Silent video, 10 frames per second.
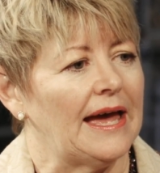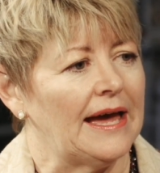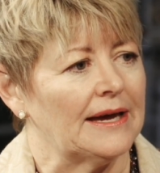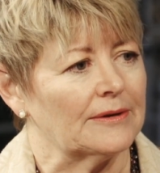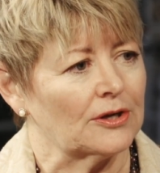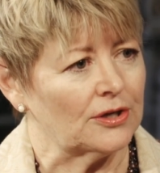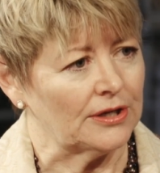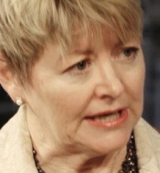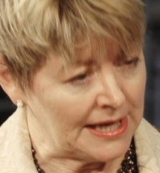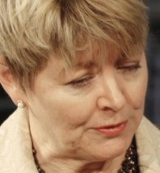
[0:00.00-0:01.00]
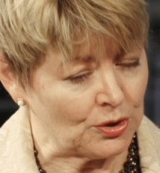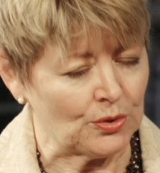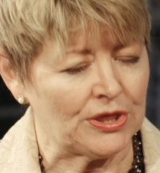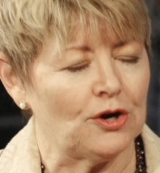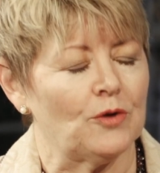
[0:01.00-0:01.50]
an
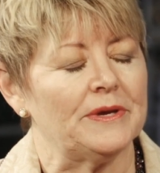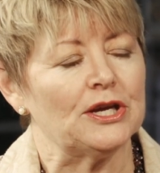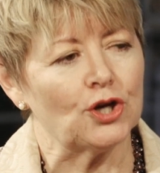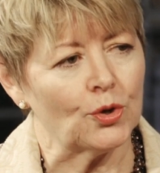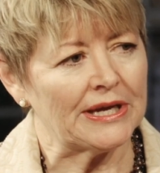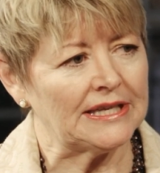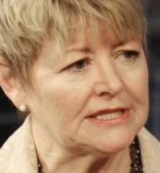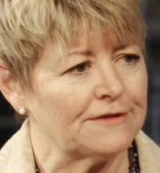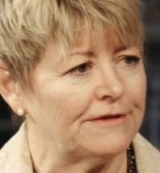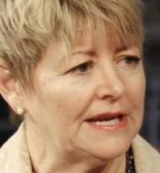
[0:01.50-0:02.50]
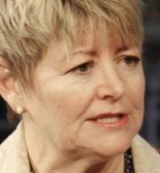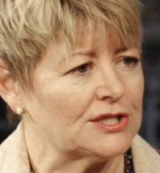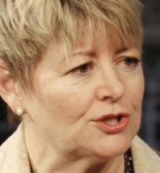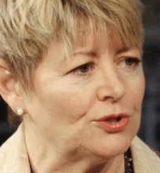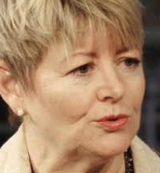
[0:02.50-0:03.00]
immunotherapy going into
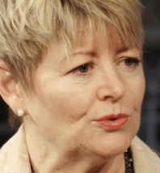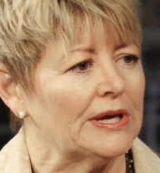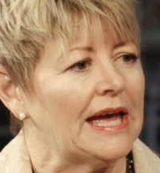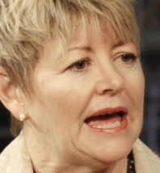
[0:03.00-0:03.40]
phase two.